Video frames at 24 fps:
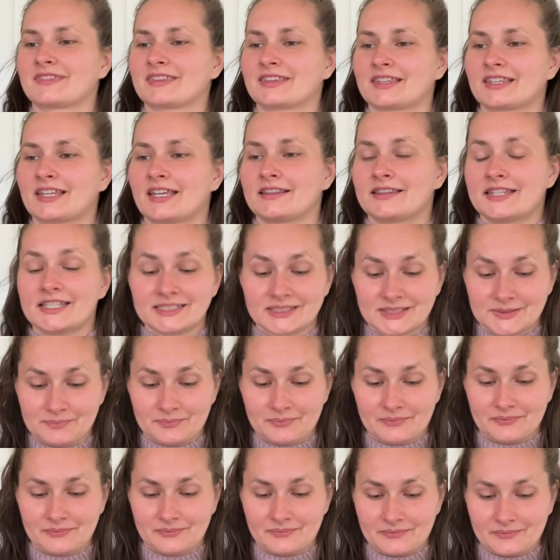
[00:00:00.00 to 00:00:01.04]
This
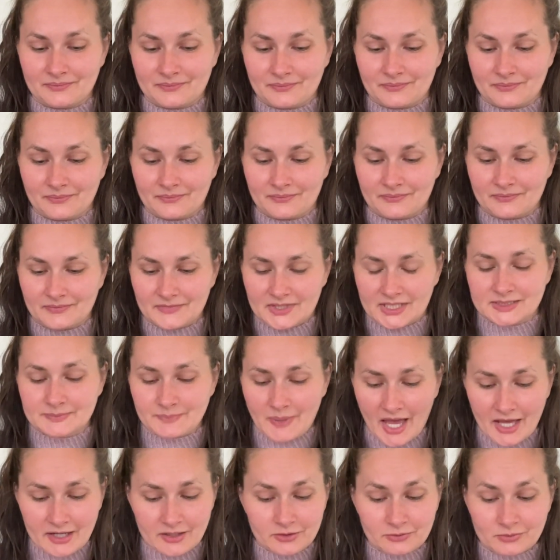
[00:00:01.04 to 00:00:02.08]

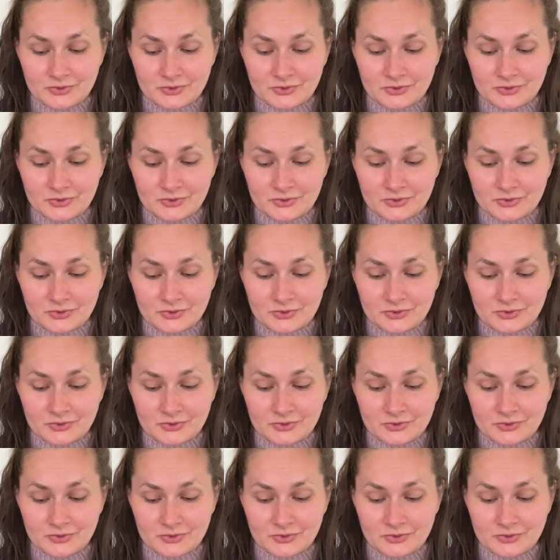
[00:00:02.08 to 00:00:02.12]
pattern